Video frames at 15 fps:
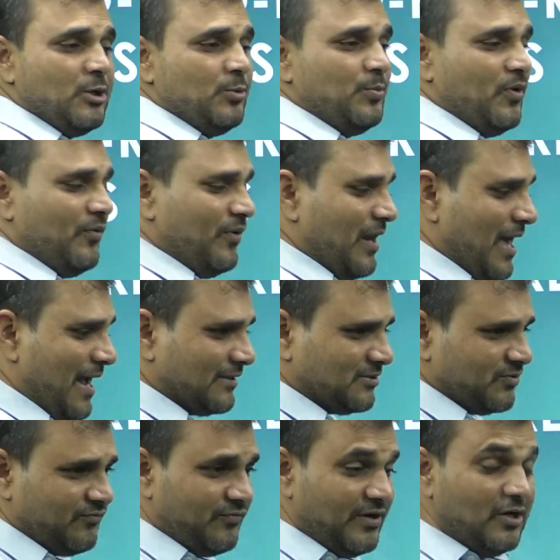Removal
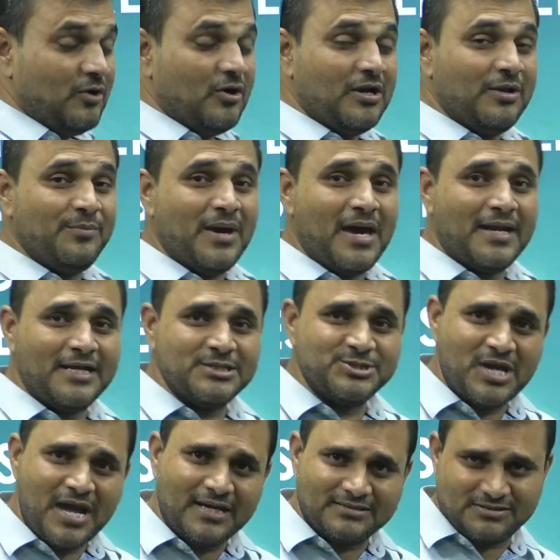Act, Widow Remarriage
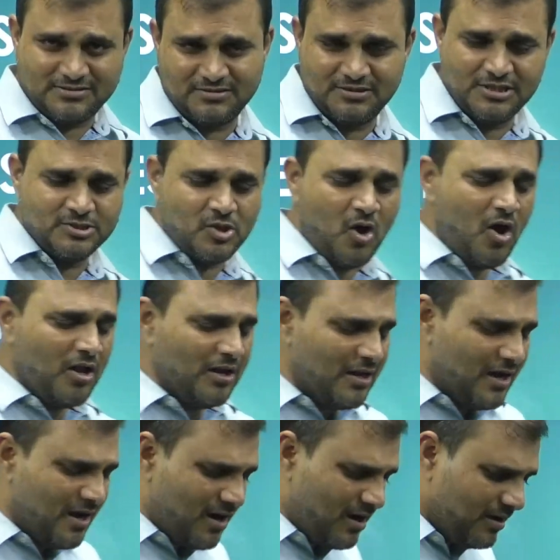Act, these
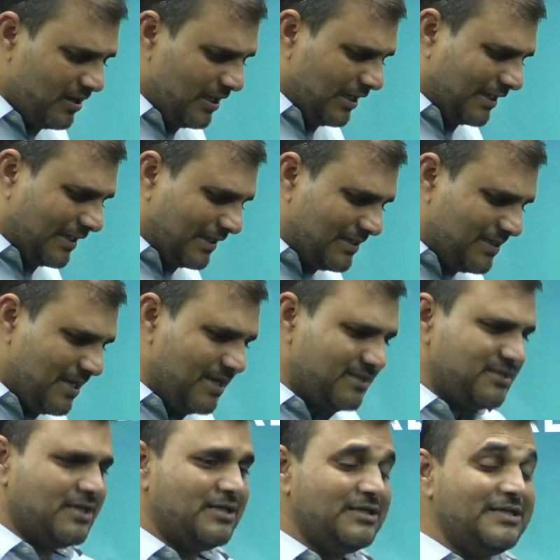all
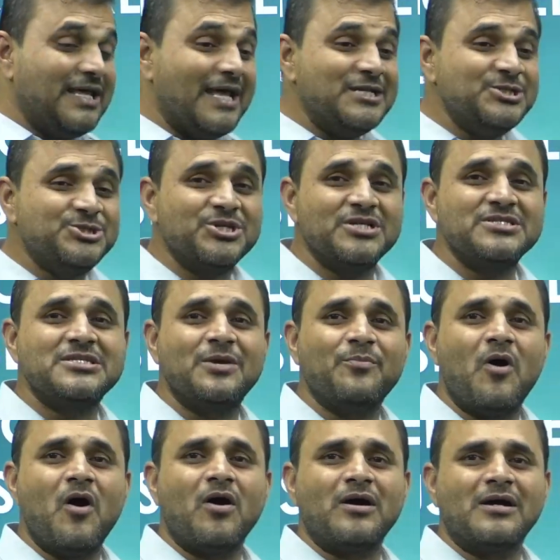created tensions
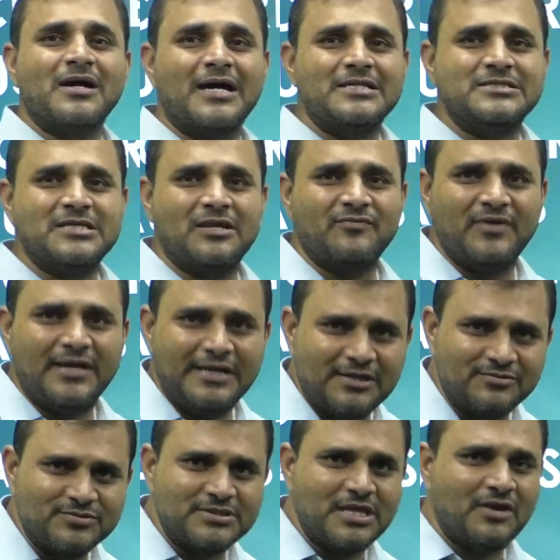among the
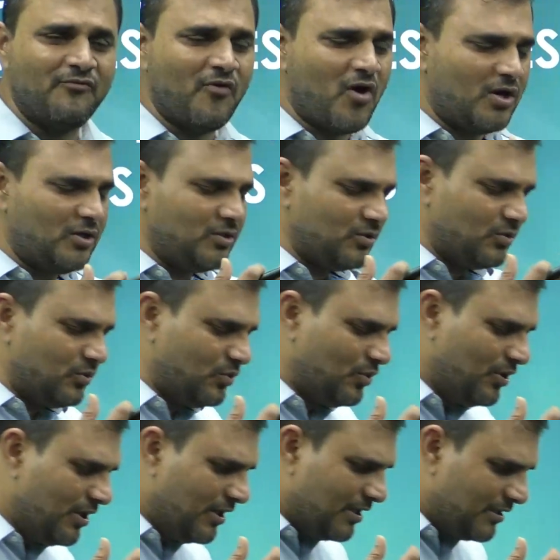conservative. They want to
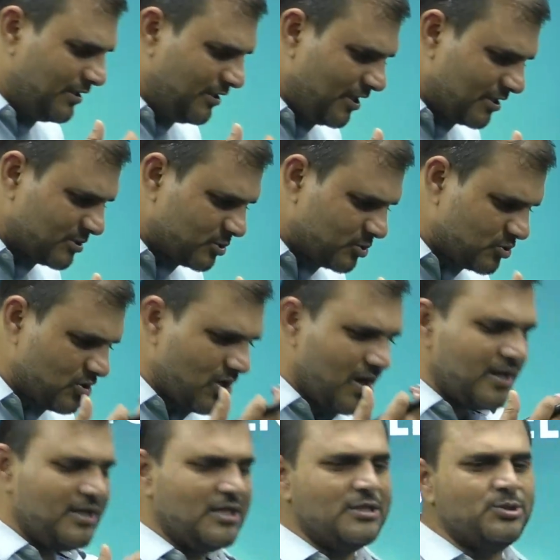
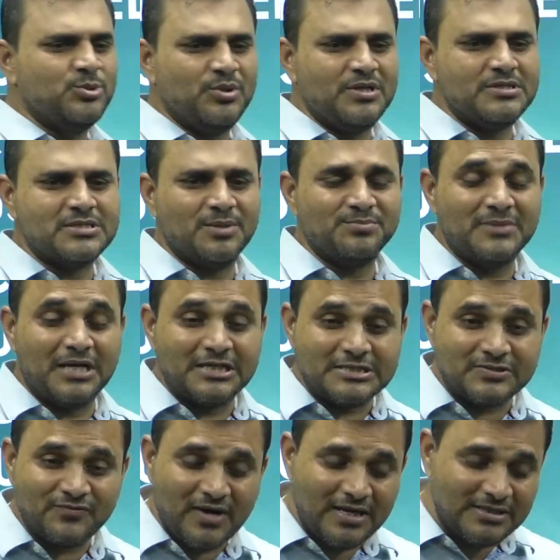destroy Hinduism.
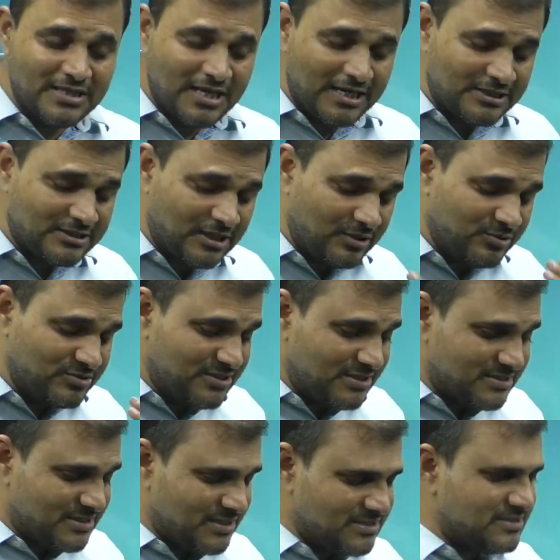That's why they introduced
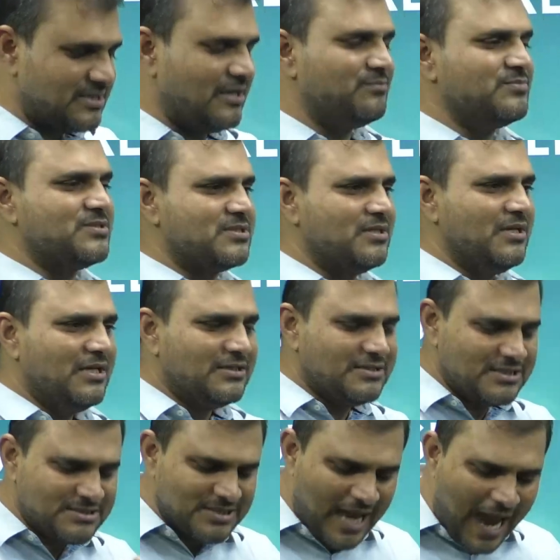these systems,
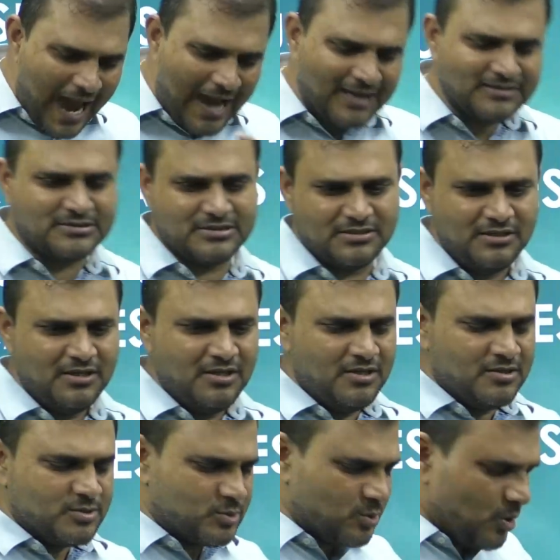these acts.
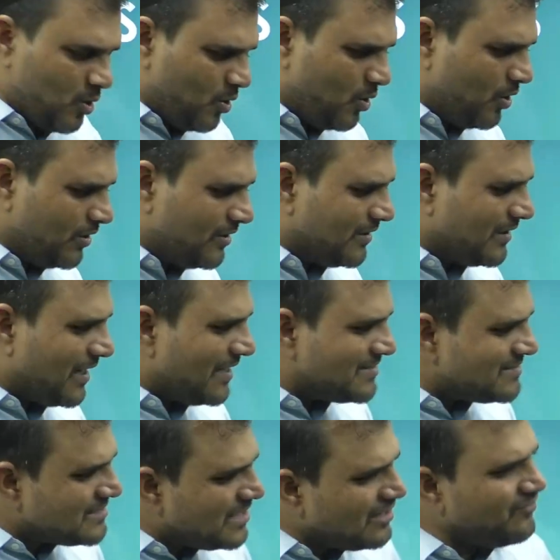So
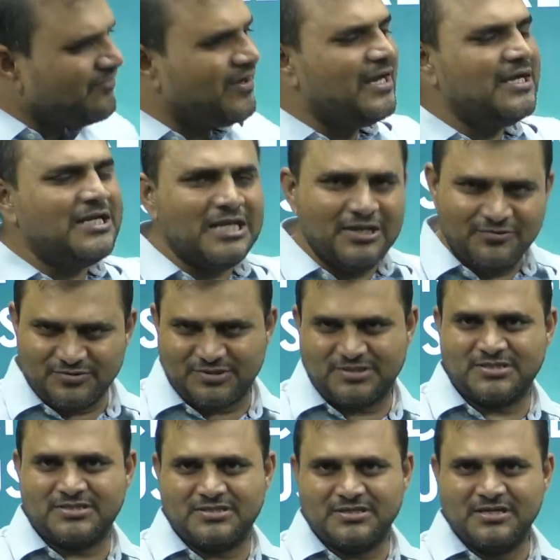
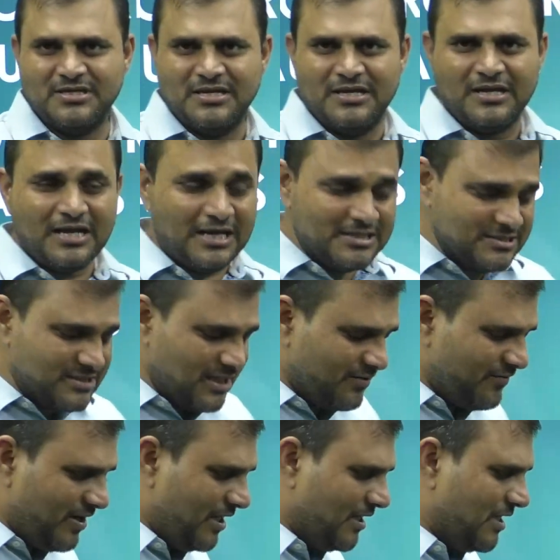conservatives
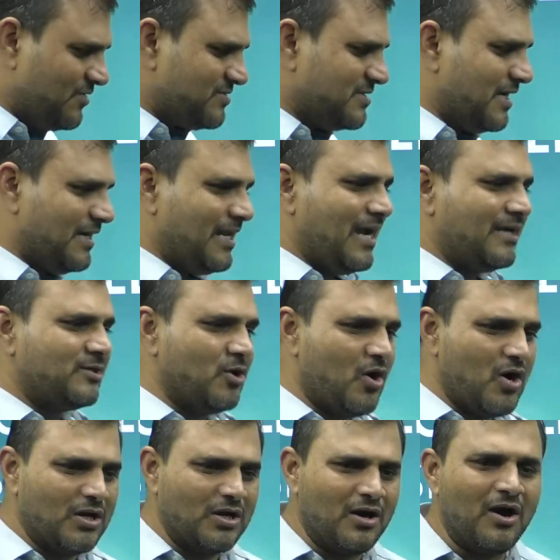attacked
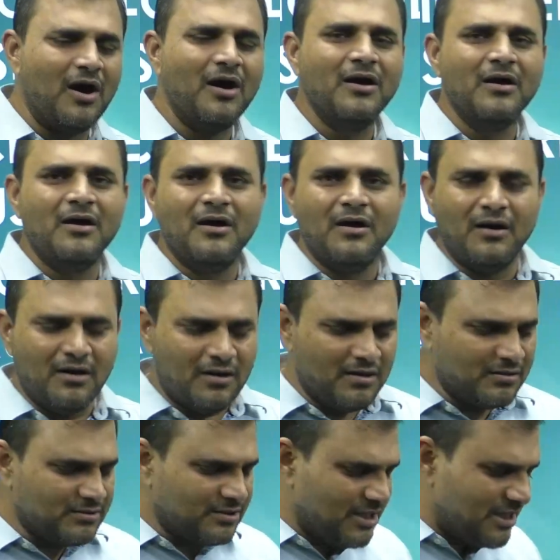on
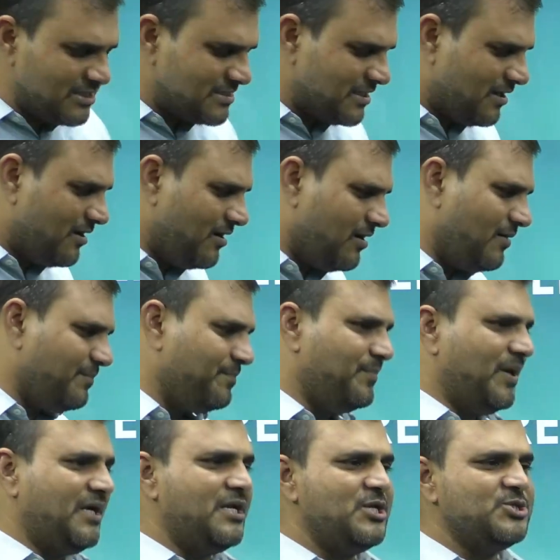these
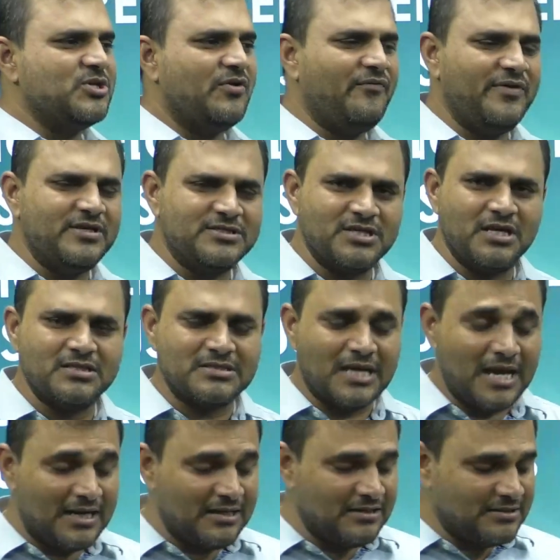British officials,
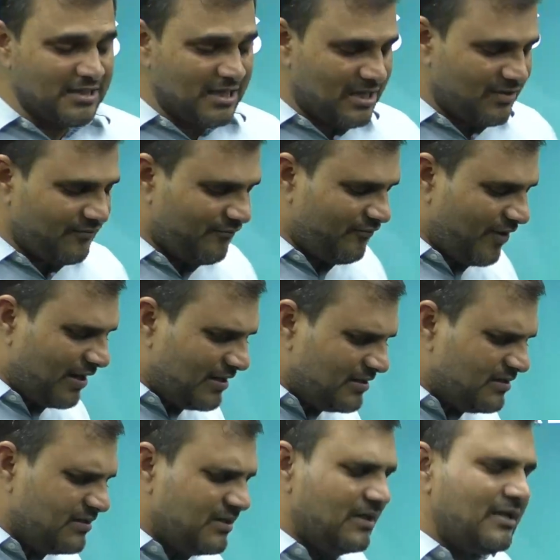and they,
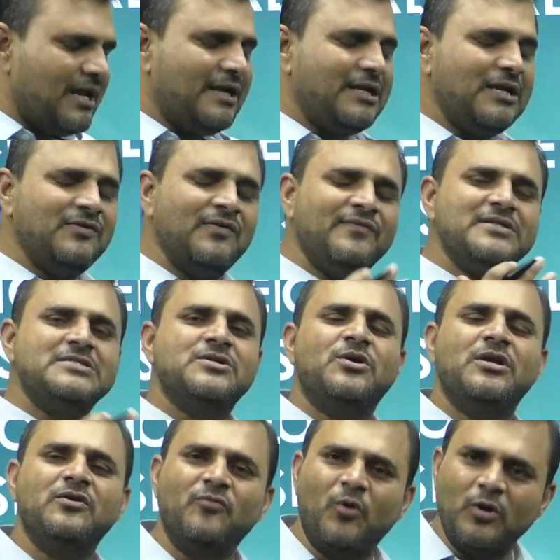when 1857
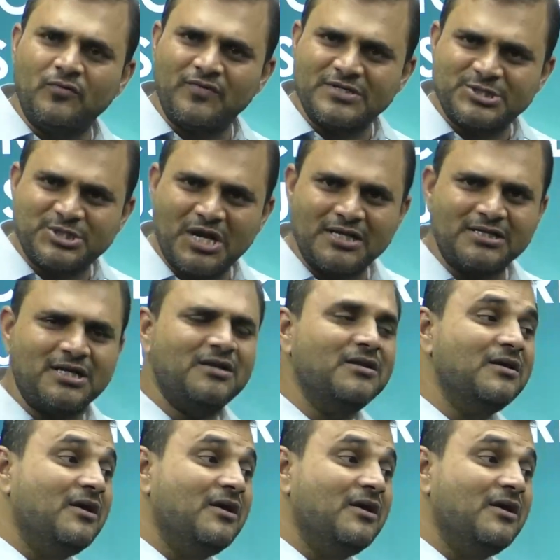revolt was started,